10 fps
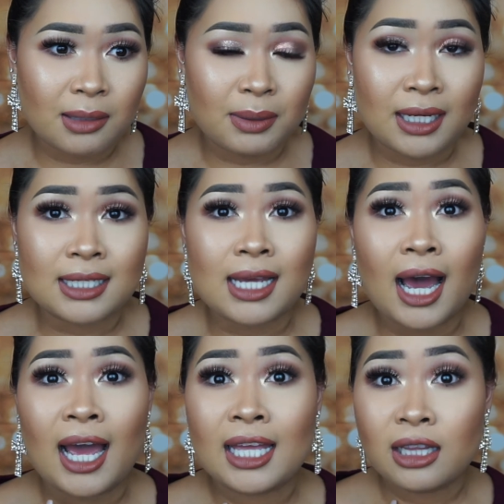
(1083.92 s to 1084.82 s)
it because
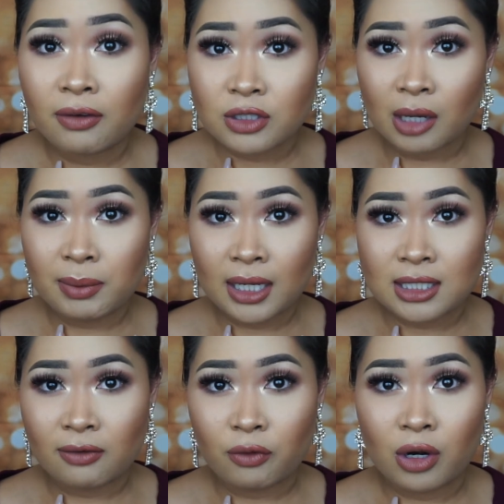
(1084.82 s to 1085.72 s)
I love shopping at
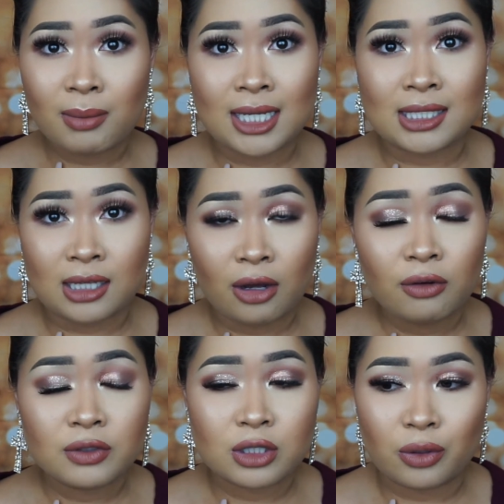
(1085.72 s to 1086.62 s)
Sephora
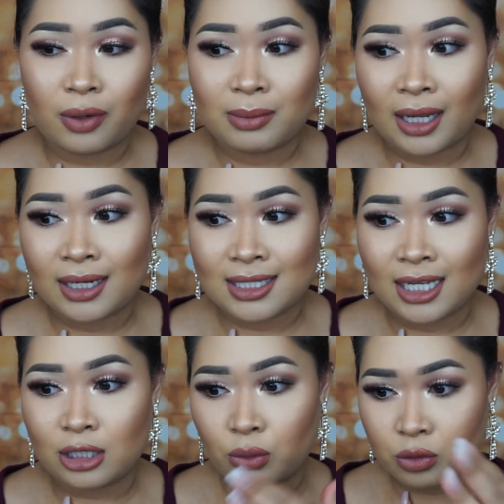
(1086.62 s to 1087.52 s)
myself, so I'm not gonna
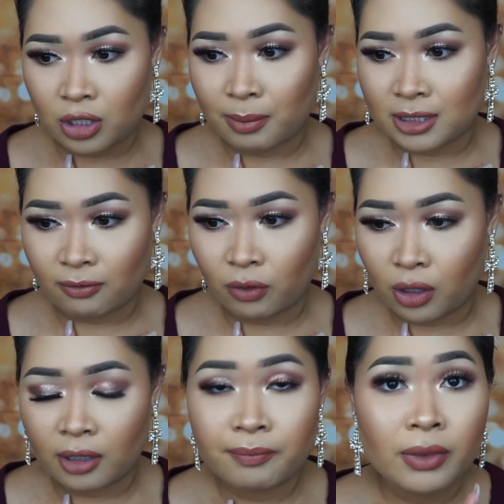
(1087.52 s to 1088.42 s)
say don't shop at
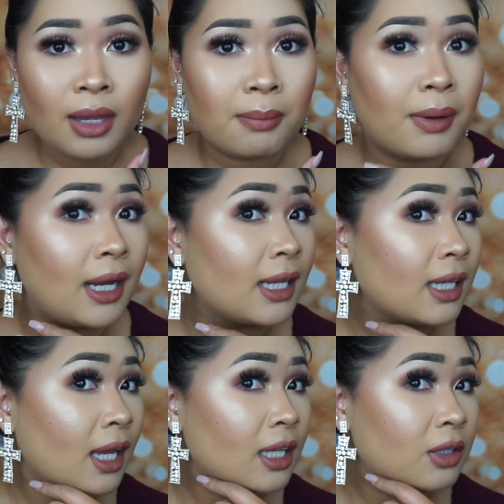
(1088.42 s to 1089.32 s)
Sephora, but
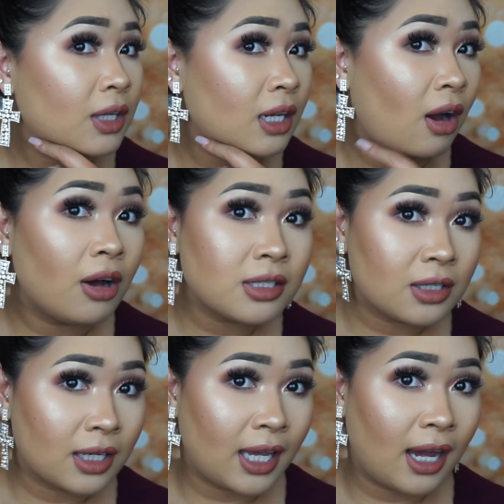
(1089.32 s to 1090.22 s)
you can
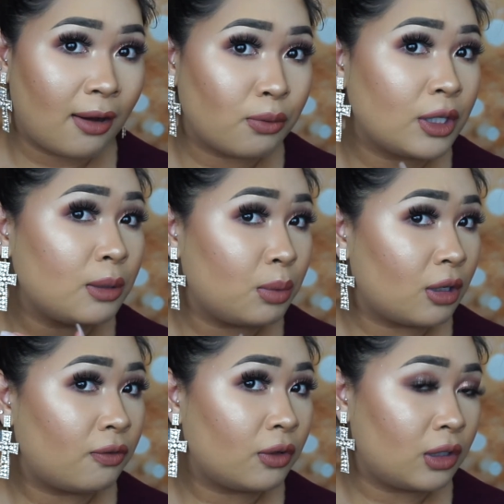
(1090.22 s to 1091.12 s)
also get a really
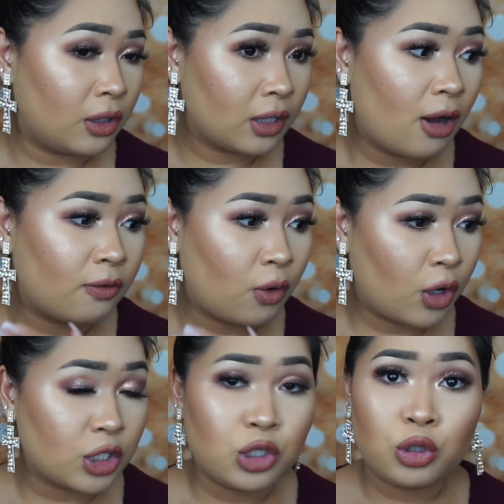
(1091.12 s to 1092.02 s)
beautiful look. Of
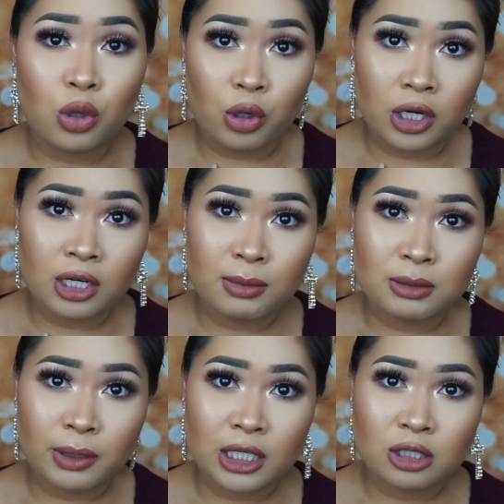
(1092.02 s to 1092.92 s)
course, you know you're gonna be
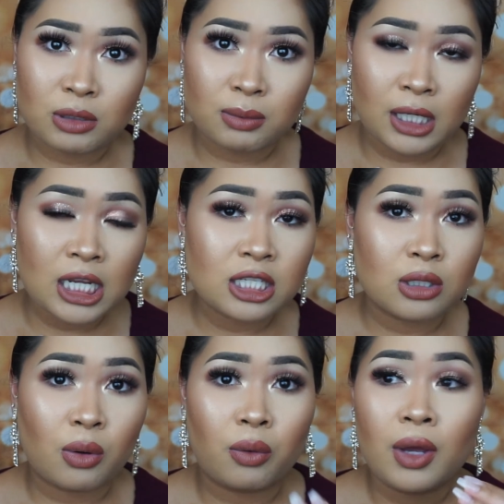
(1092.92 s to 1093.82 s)
spending so much money,
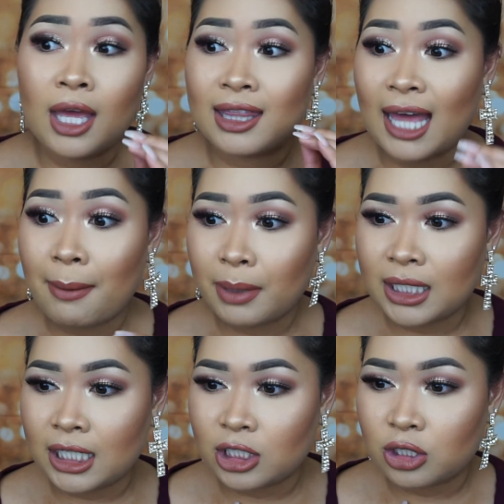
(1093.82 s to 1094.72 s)
so that
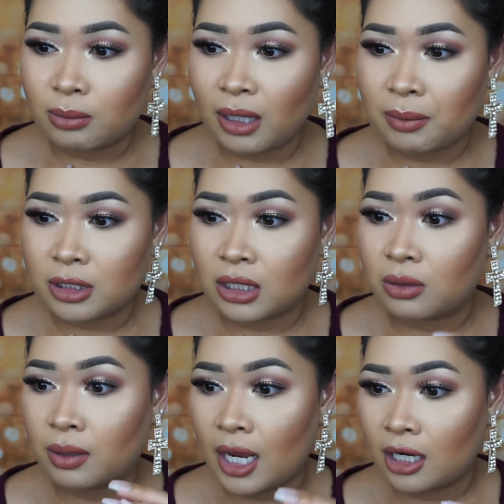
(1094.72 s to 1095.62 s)
money should be able to
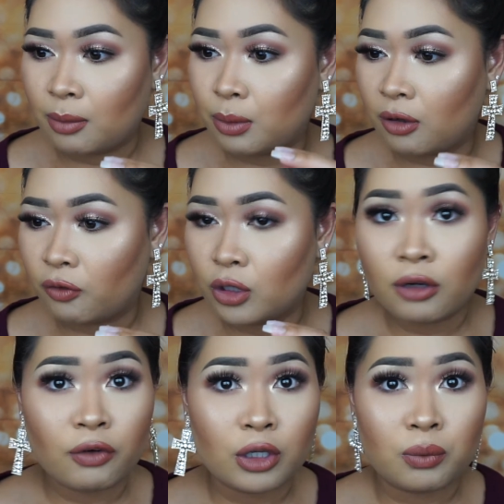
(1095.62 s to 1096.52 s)
create a beautiful
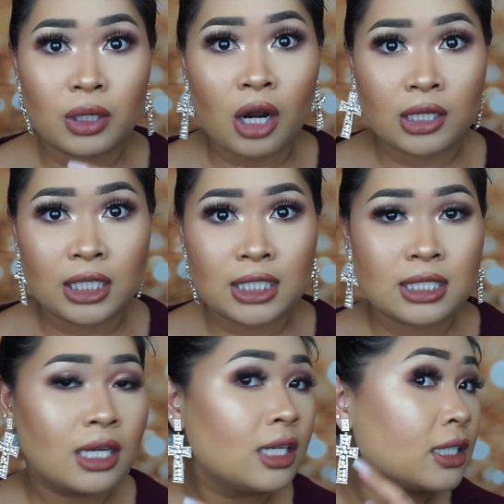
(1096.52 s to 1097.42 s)
look for you regardless.
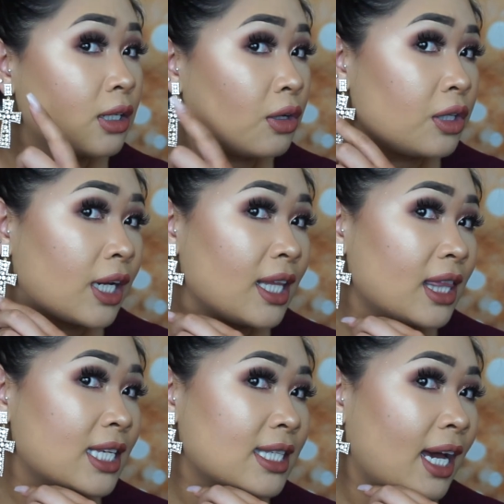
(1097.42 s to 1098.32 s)
So look at
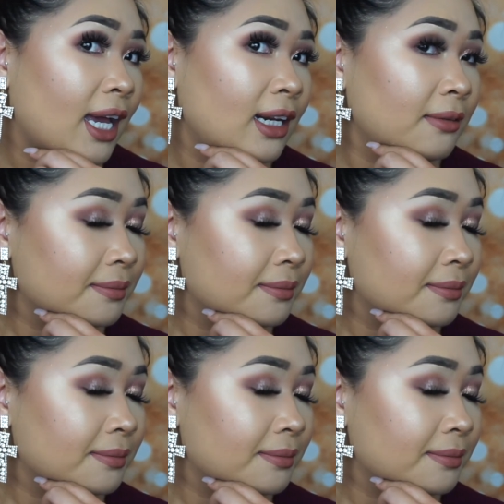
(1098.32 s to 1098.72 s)
this side.